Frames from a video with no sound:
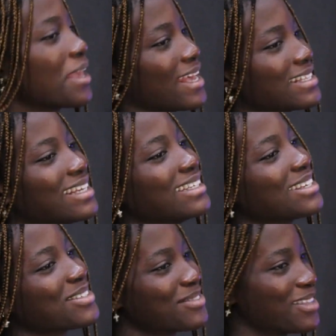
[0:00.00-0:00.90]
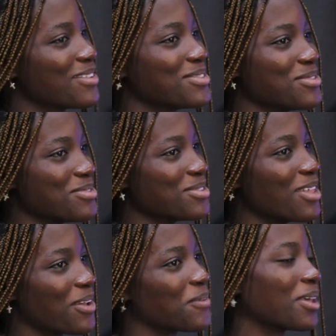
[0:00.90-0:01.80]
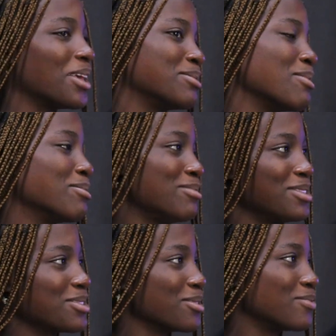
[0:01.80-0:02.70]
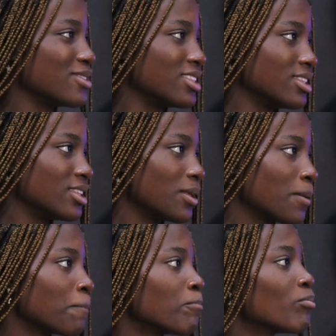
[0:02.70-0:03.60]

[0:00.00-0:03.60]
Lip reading: Like, yes, and there are sometimes you feel like, okay, it might mean something.